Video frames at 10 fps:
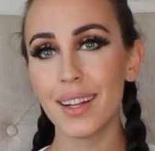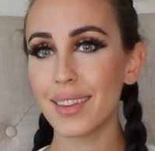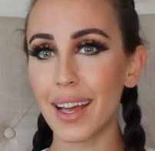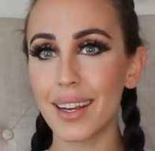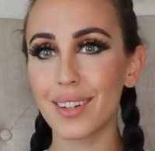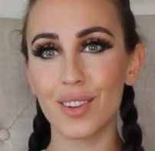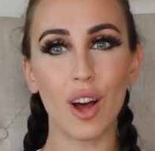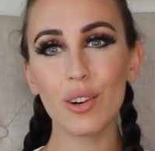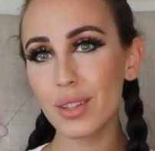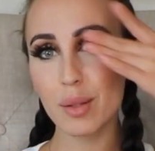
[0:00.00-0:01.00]
Like,
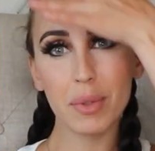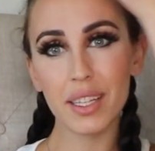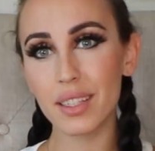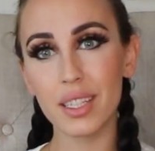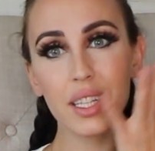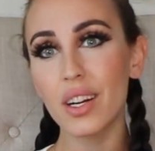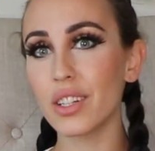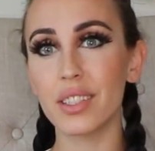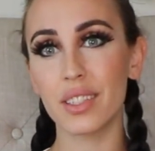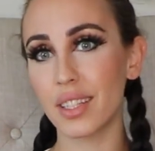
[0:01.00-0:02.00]
not only being clean
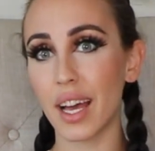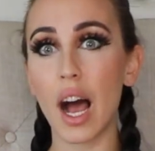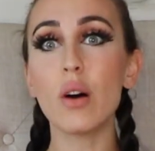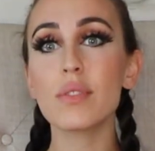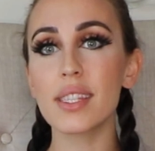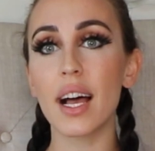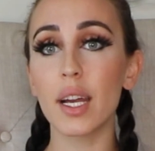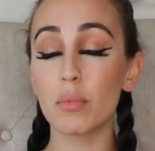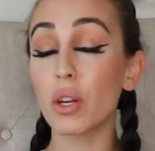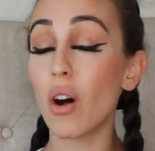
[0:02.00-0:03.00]
on the
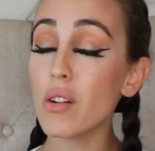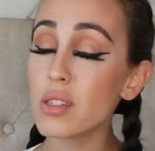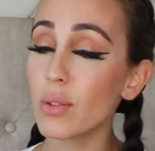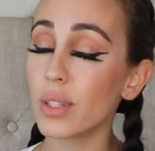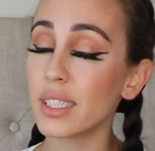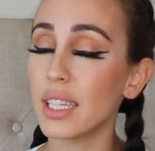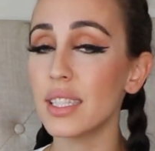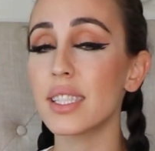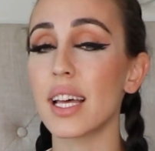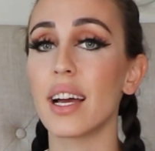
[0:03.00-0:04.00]
outside, but also on the
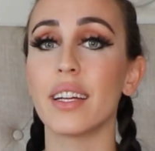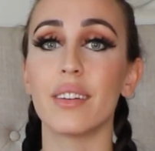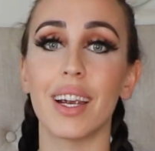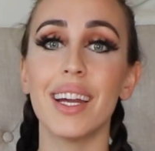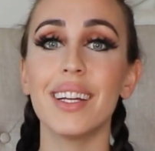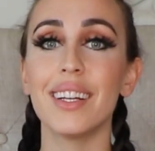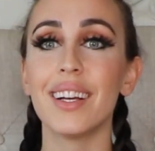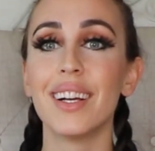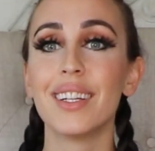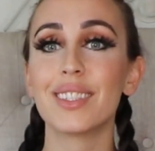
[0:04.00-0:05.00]
inside, right?
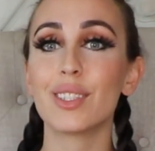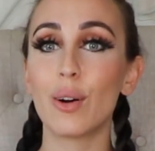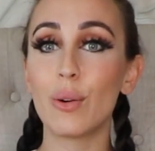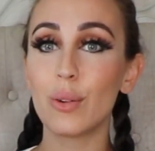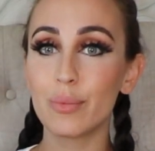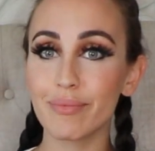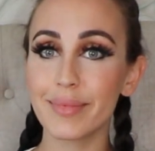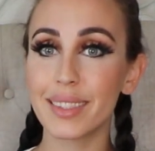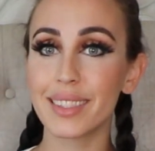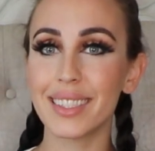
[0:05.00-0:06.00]
So
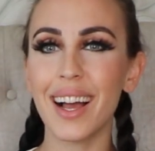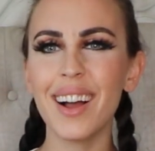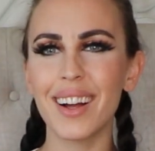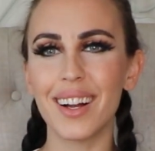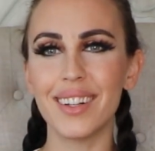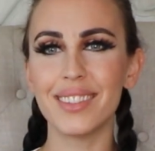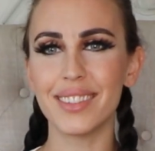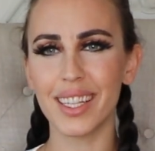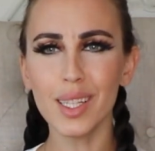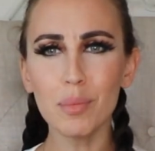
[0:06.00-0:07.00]
yeah,
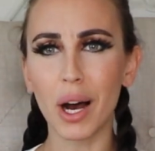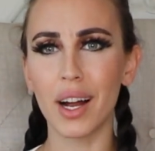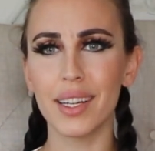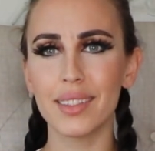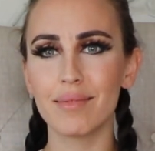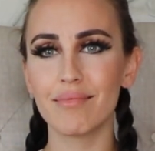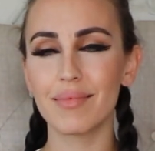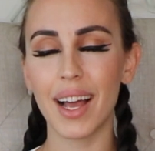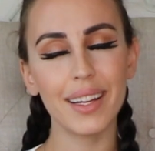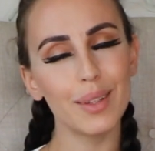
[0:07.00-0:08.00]
neti pot,
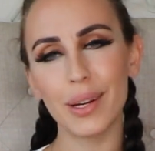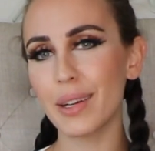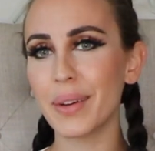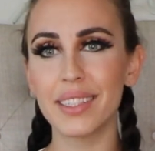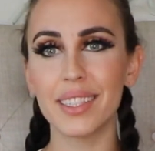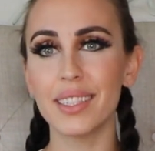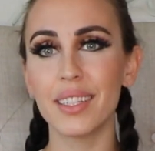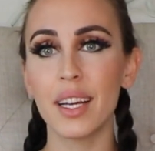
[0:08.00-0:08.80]
highly recommend it.